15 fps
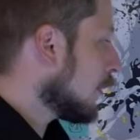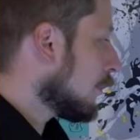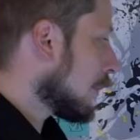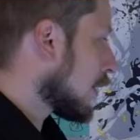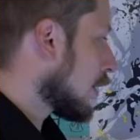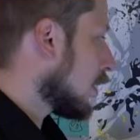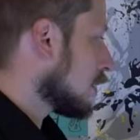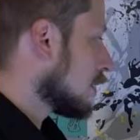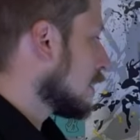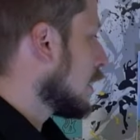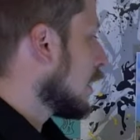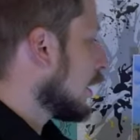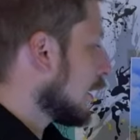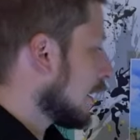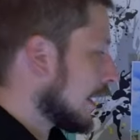Because
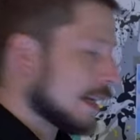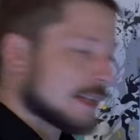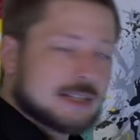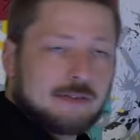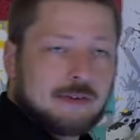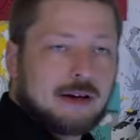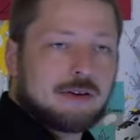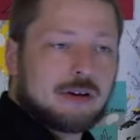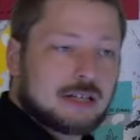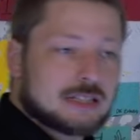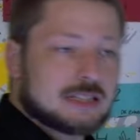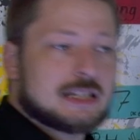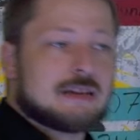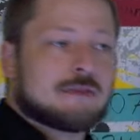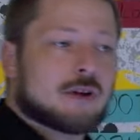Dansk Erhverv has
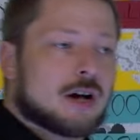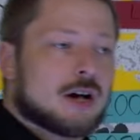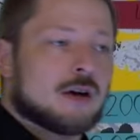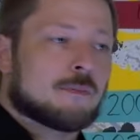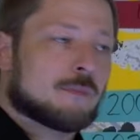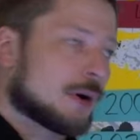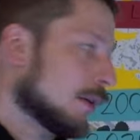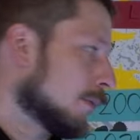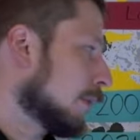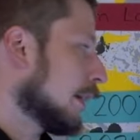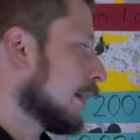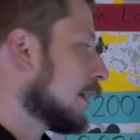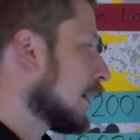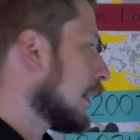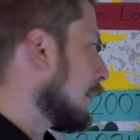never
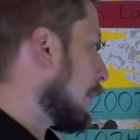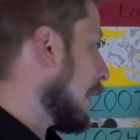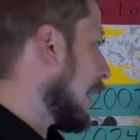publicly kept